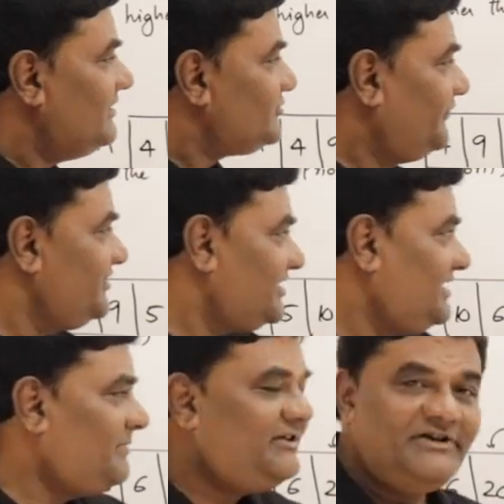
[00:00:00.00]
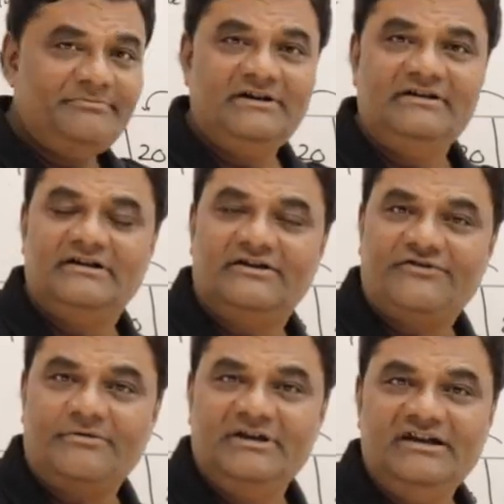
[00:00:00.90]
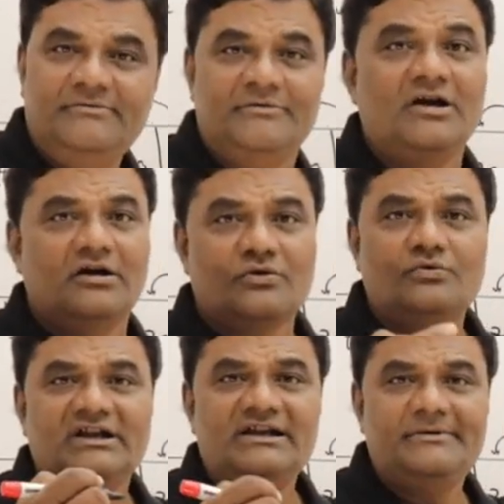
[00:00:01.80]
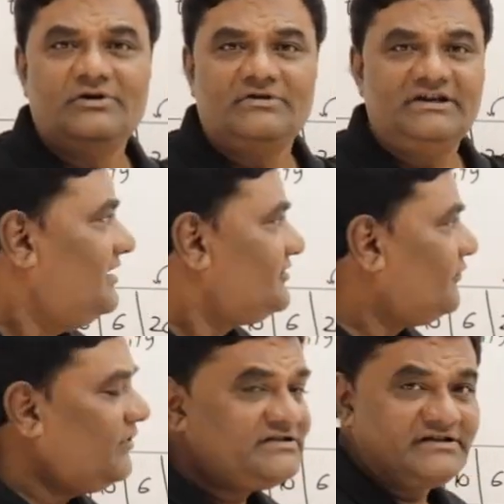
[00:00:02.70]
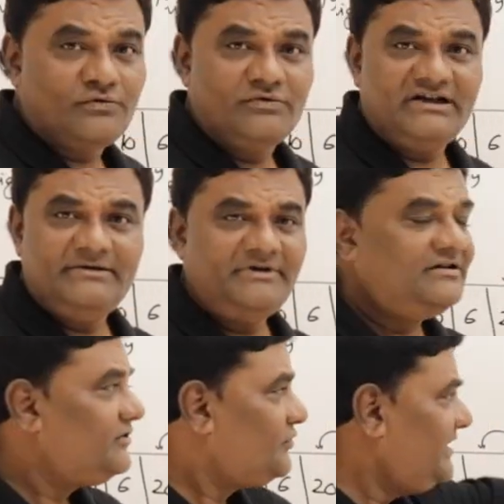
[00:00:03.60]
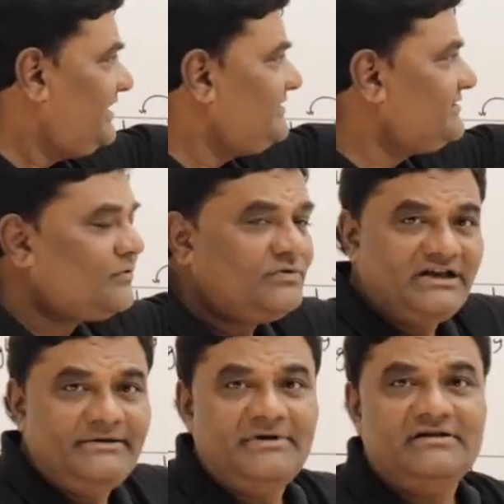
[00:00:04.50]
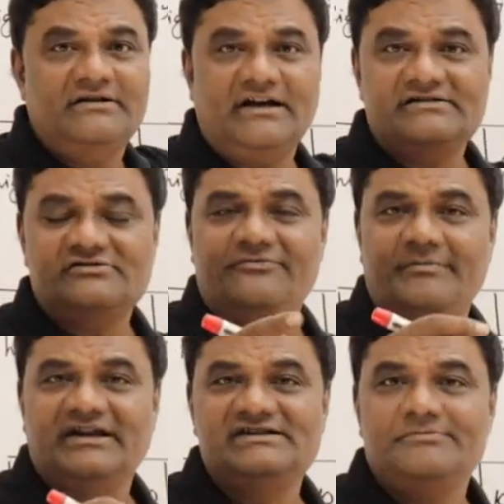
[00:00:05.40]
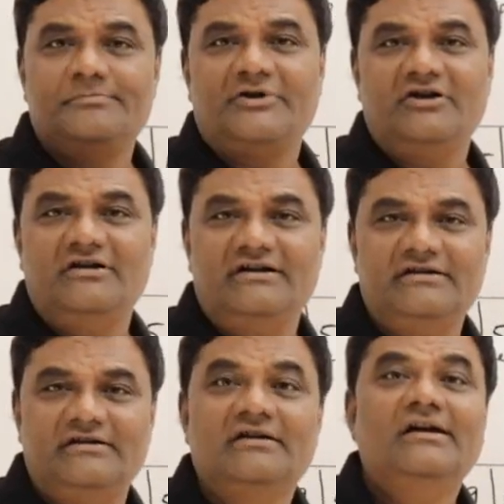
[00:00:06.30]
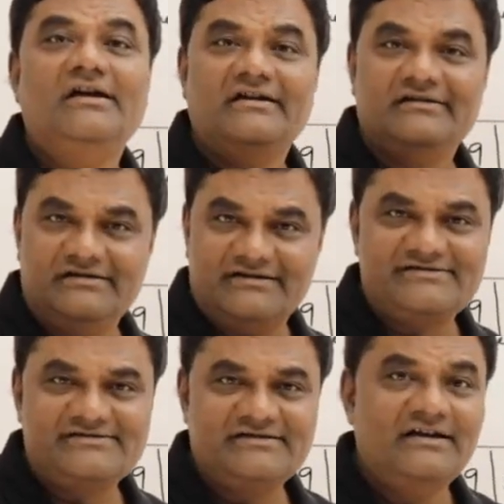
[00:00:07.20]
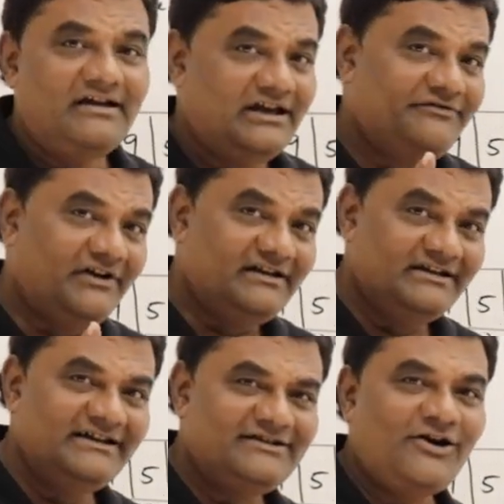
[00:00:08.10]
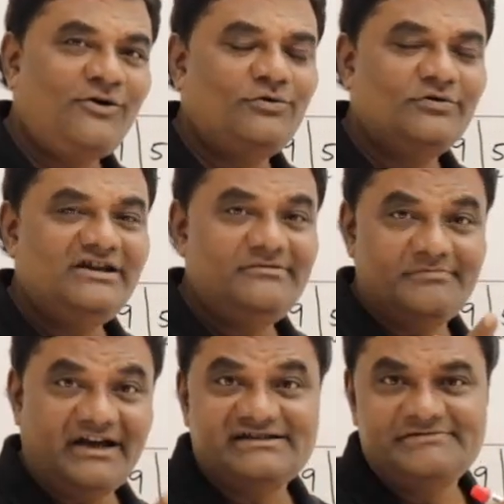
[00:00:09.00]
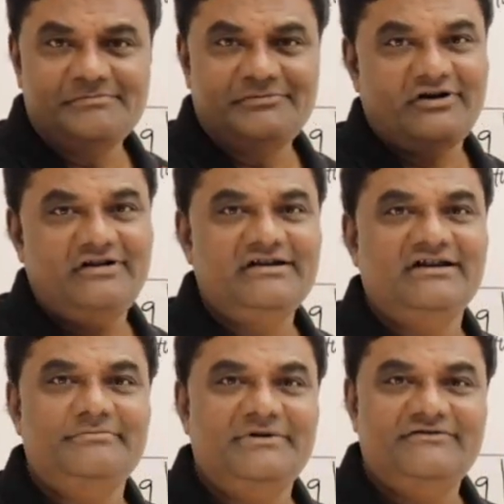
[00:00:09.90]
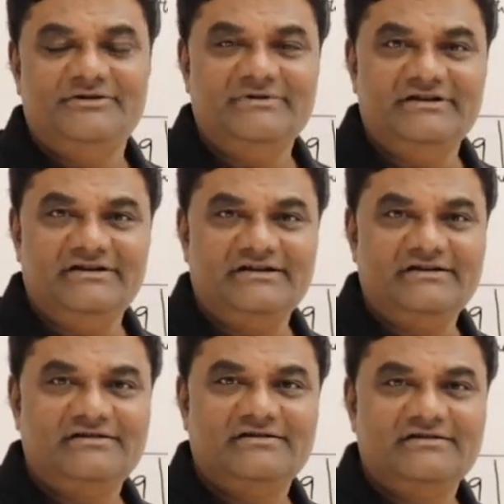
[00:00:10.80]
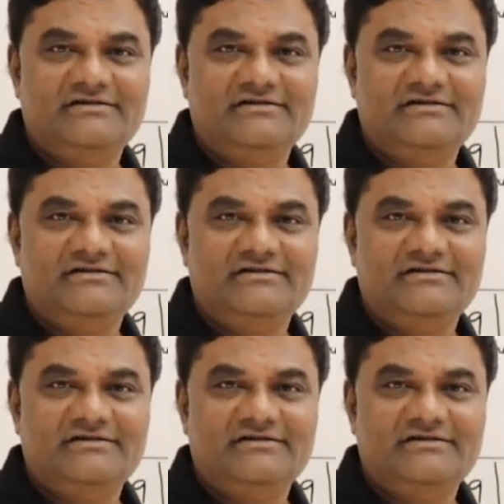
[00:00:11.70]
So which element will be deleted from heap? Root element only. So what is the root element? 20 is the root element. That is of maximum priority. Yes. If I delete now, only maximum priority element will be deleted.